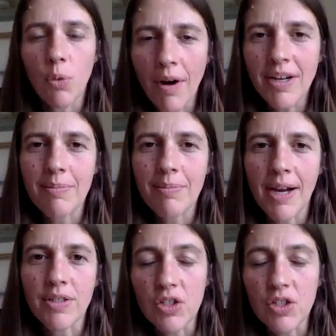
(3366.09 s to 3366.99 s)
if
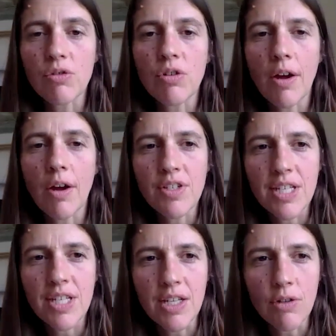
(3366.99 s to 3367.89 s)
you're worried about it,
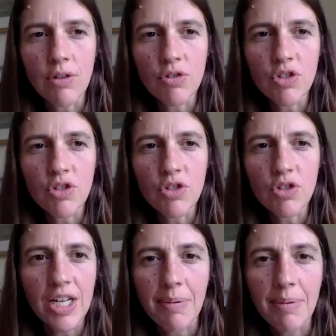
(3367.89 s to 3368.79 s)
do go and see your GP,